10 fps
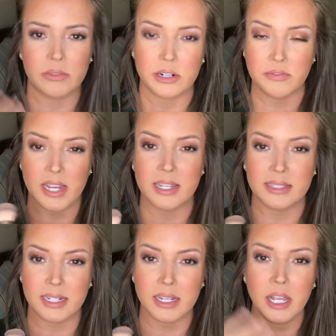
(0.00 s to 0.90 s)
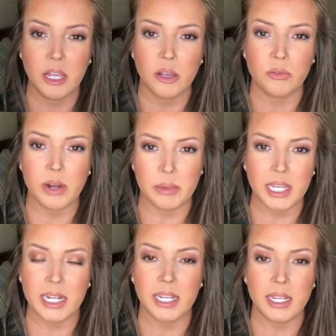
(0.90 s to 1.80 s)
your face and rubbing it
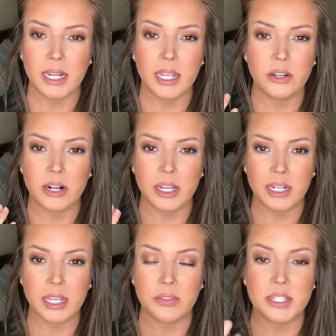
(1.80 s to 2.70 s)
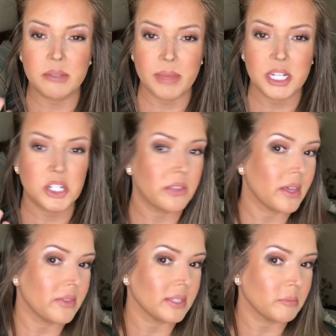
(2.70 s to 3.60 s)
in. You're not going to get the dimension
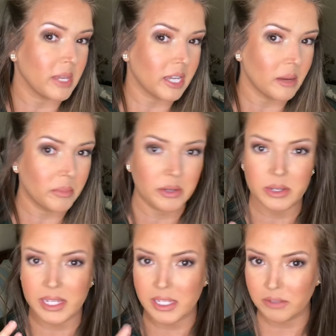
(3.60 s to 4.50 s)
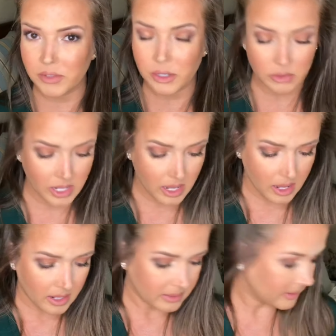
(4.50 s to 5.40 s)
that this makeup can give you.
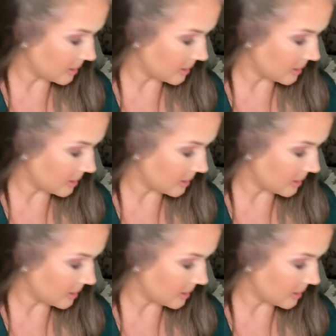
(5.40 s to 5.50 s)
So,